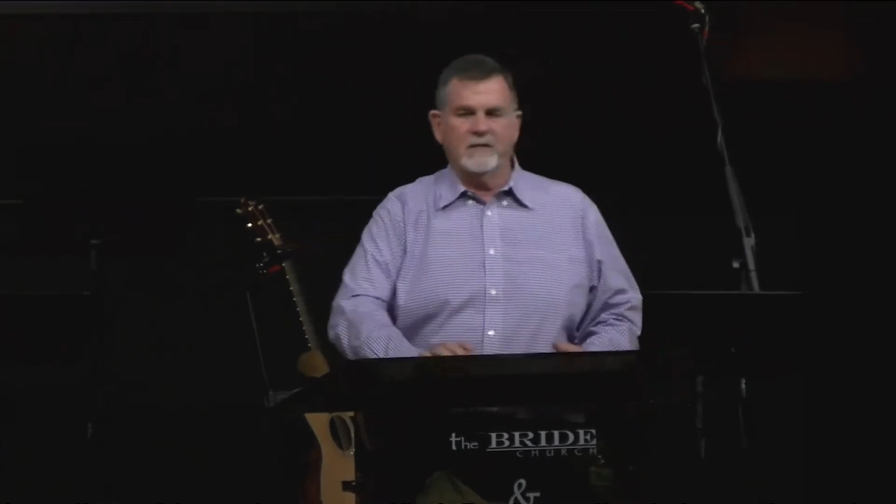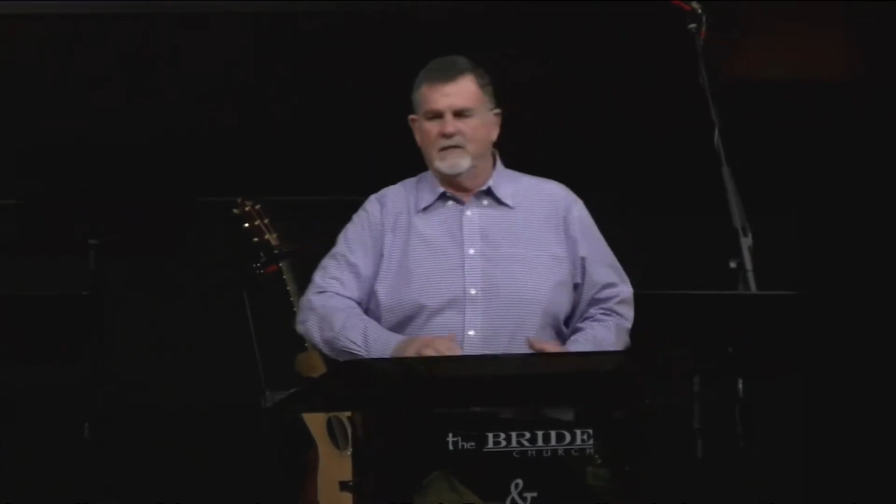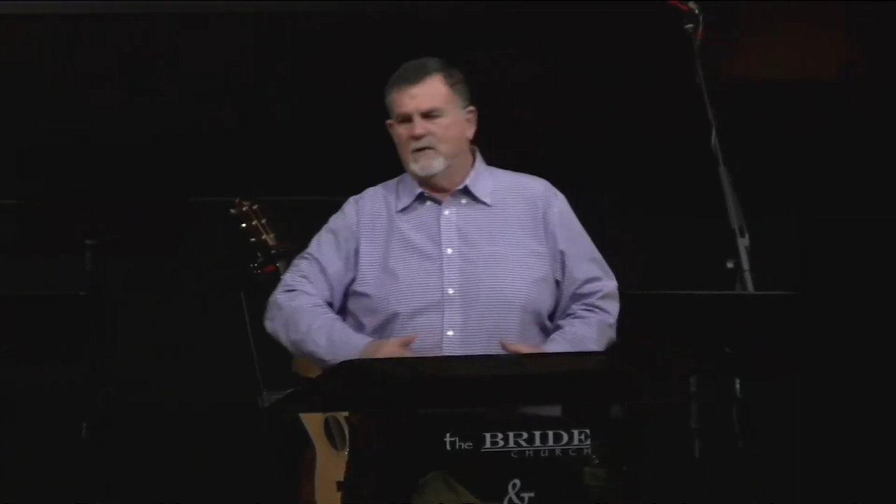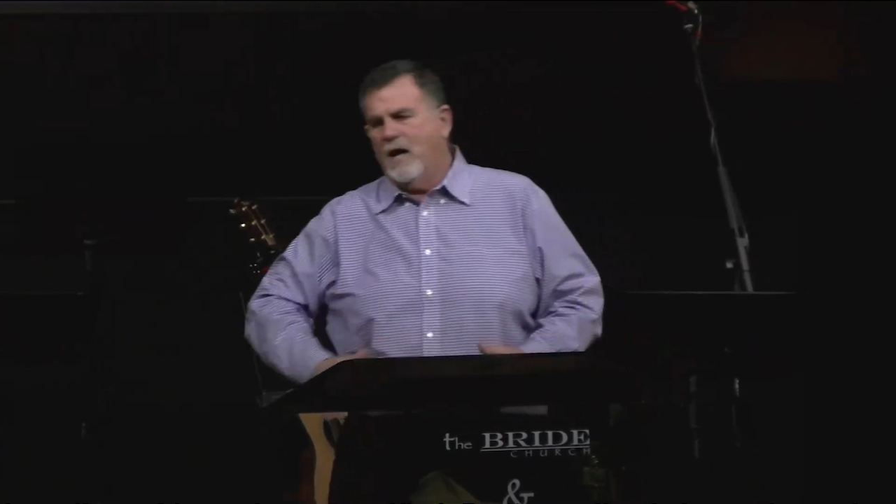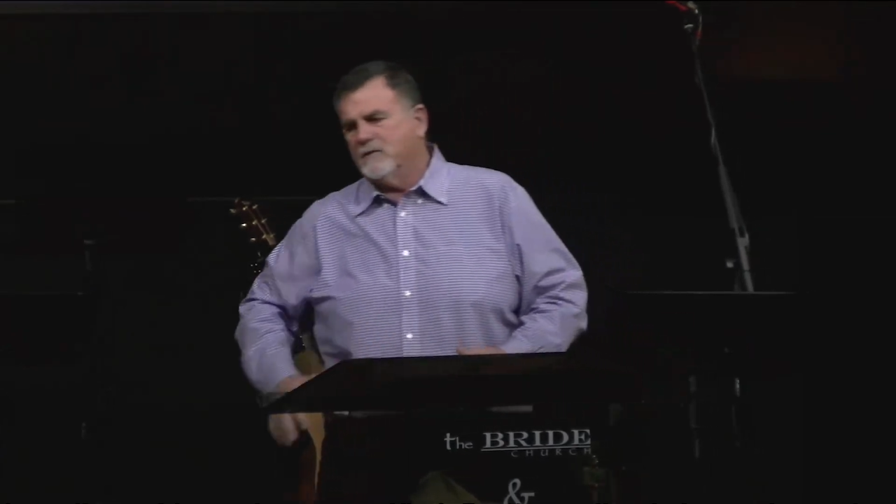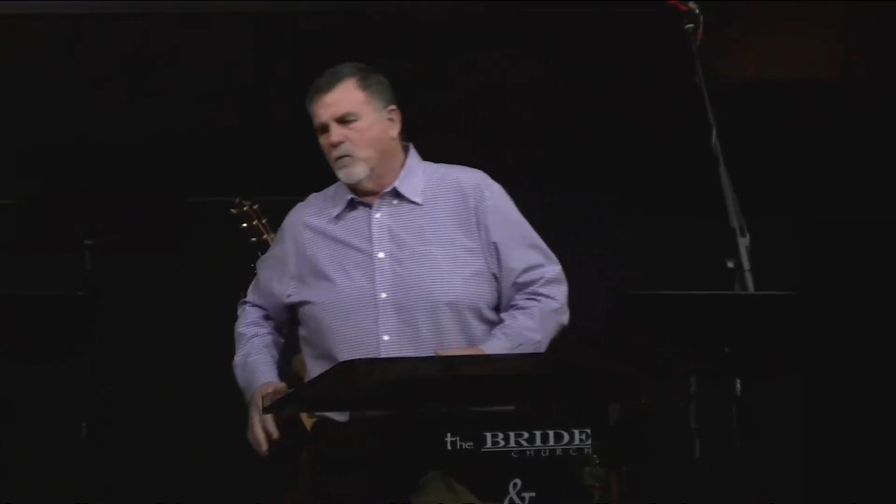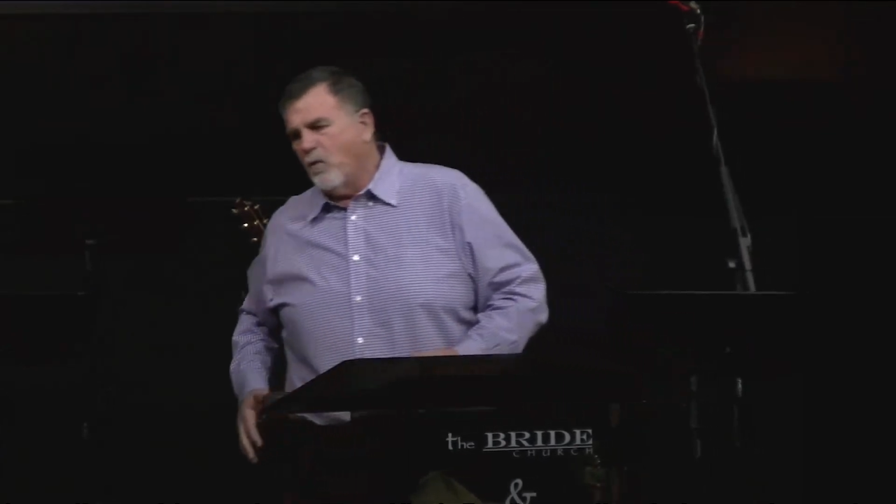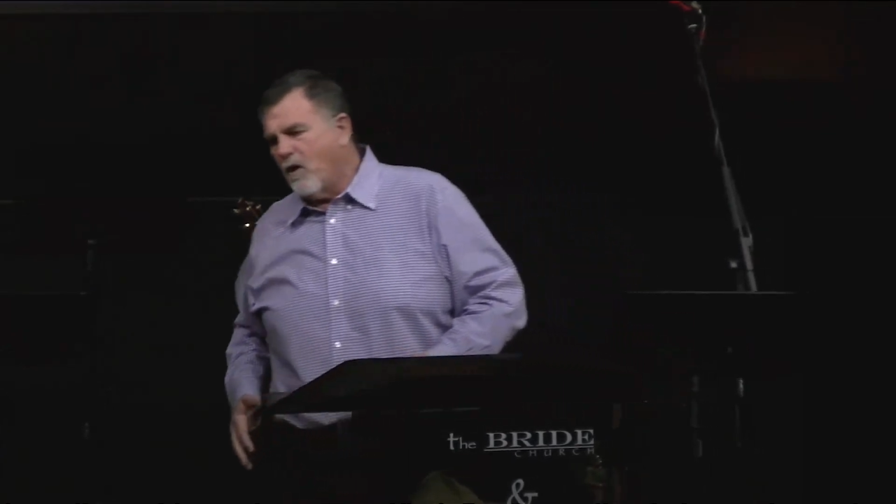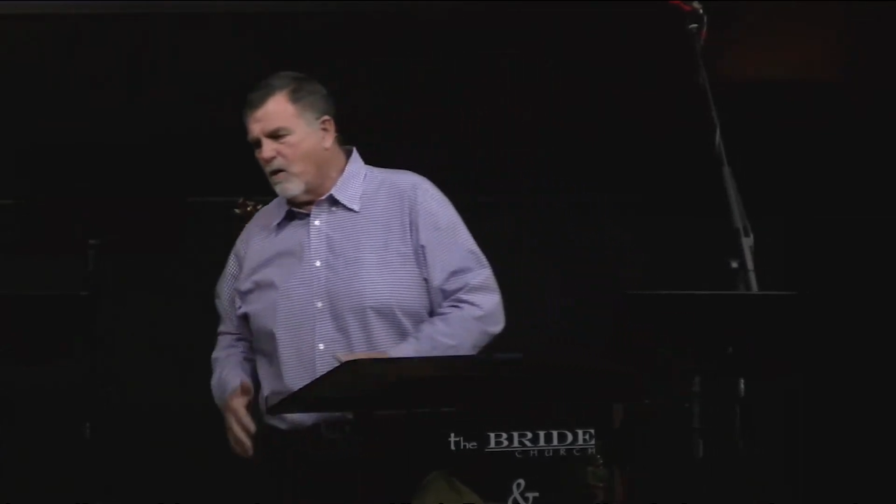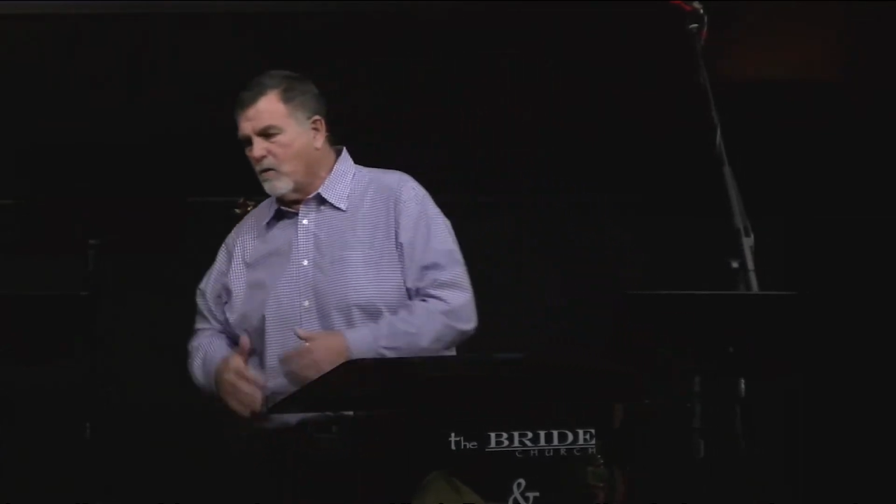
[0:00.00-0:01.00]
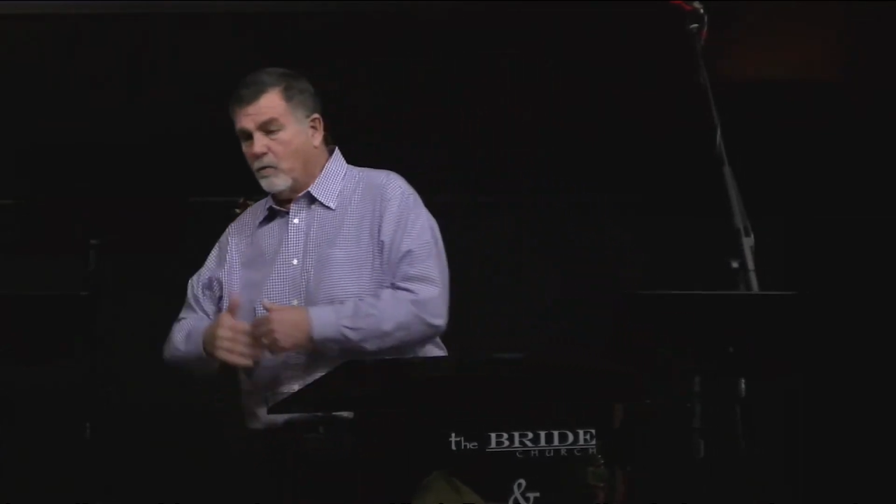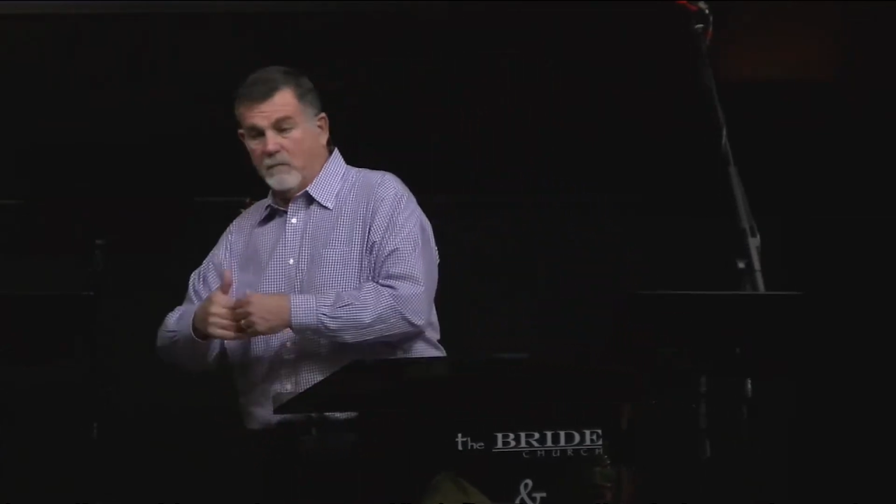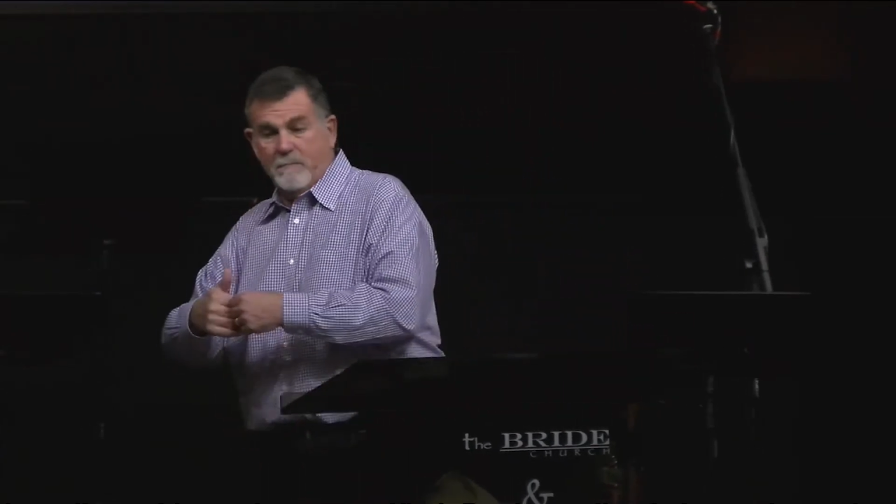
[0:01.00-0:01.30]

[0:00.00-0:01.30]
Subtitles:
I need not to wallow